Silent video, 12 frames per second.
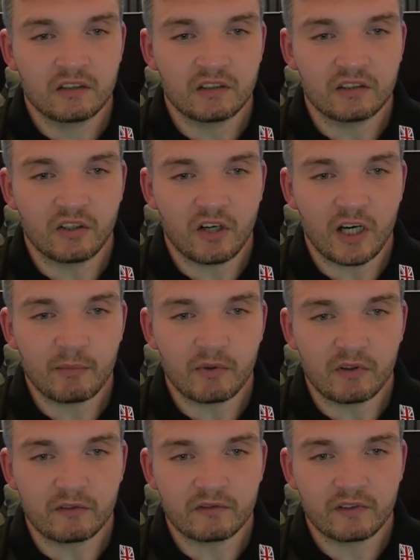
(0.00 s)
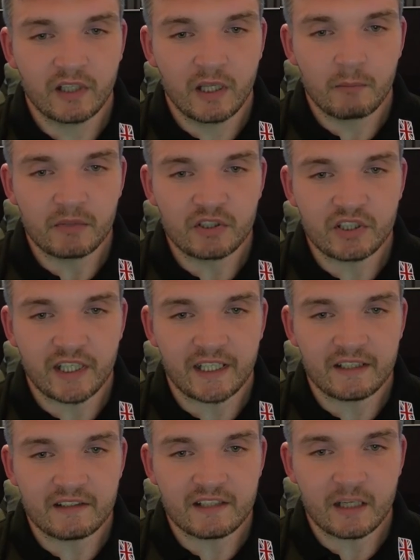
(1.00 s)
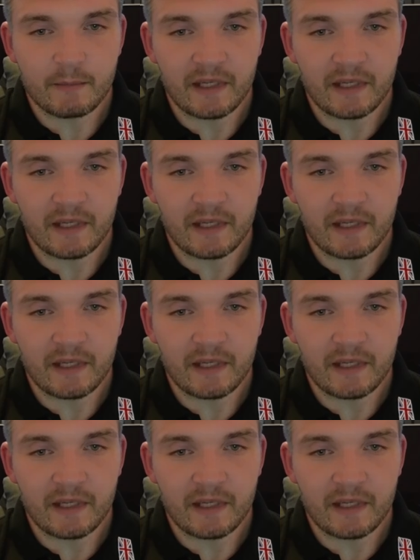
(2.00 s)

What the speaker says: the type of machines they